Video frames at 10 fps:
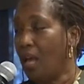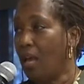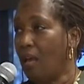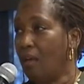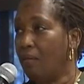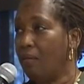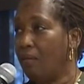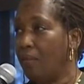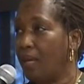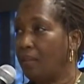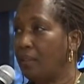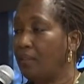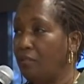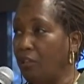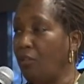um, but
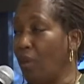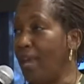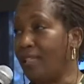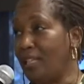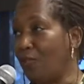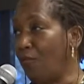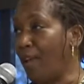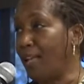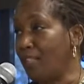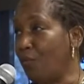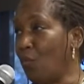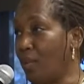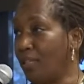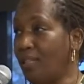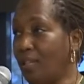you had to eat fast if you
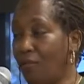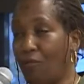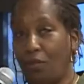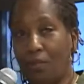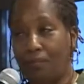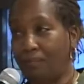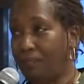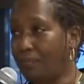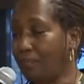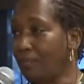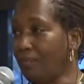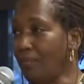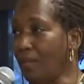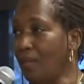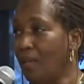wanted to get full.
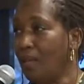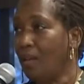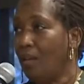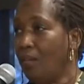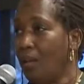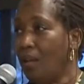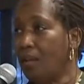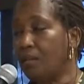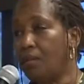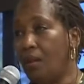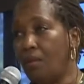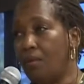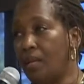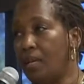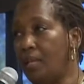But
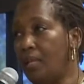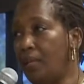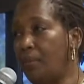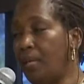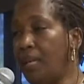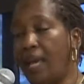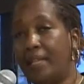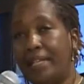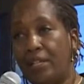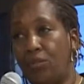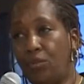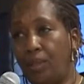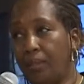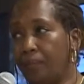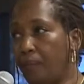also, he, he had an
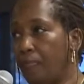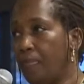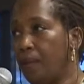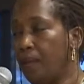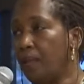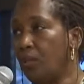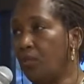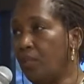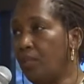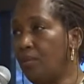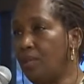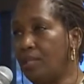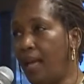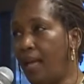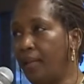injury, an injury to
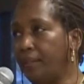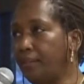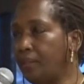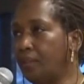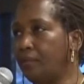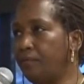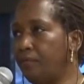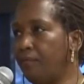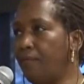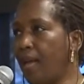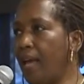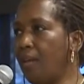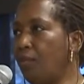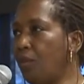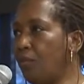his eye. This
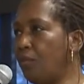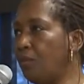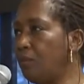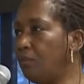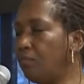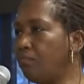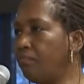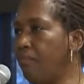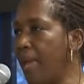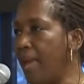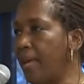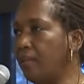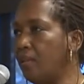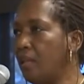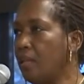fine, beautiful
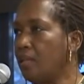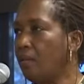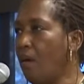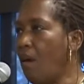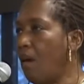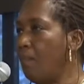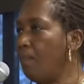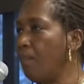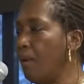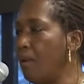man, calm,